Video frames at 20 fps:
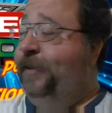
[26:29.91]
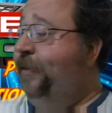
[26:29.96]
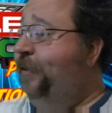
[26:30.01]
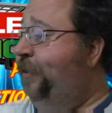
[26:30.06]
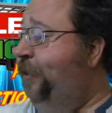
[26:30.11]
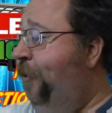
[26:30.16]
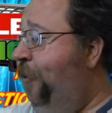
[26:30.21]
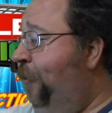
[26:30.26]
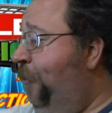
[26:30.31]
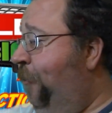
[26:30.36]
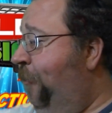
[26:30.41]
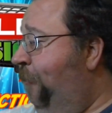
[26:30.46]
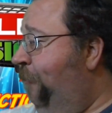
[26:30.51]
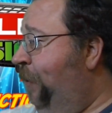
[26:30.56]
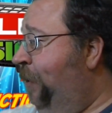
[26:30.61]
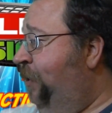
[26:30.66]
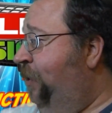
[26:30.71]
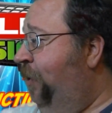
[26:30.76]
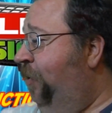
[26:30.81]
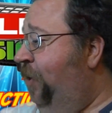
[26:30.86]
So
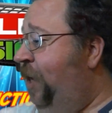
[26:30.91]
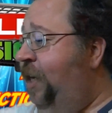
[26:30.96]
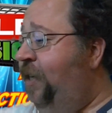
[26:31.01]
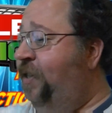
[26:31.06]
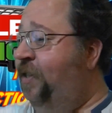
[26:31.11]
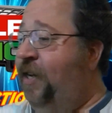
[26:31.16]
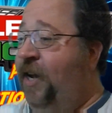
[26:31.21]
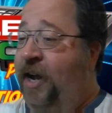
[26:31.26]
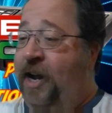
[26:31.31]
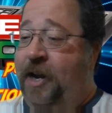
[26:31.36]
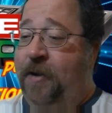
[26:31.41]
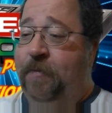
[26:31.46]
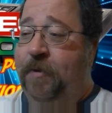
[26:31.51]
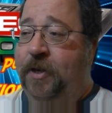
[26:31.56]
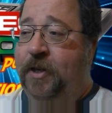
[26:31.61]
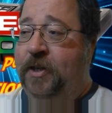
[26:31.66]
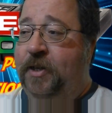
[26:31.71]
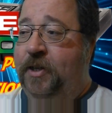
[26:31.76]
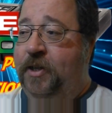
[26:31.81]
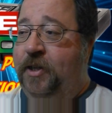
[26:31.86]
until next time,
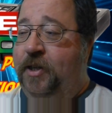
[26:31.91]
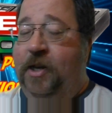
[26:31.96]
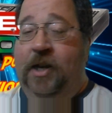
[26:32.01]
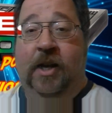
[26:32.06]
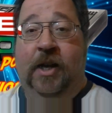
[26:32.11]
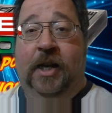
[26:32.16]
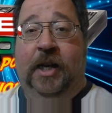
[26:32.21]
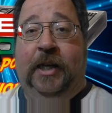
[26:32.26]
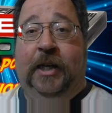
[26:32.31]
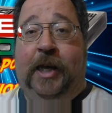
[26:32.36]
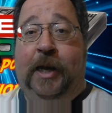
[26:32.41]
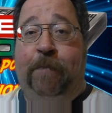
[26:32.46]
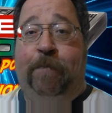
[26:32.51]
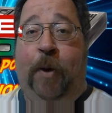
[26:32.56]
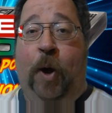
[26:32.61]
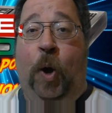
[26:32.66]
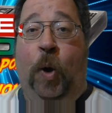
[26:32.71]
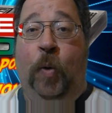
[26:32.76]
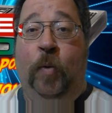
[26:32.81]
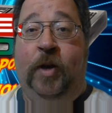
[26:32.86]
keep
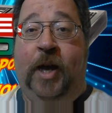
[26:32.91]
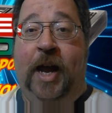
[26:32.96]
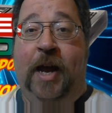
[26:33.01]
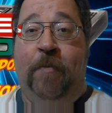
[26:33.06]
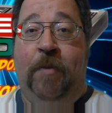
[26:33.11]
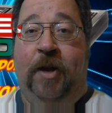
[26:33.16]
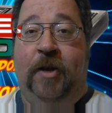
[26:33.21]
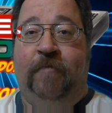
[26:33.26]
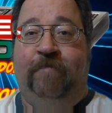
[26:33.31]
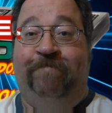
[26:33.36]
on gaming.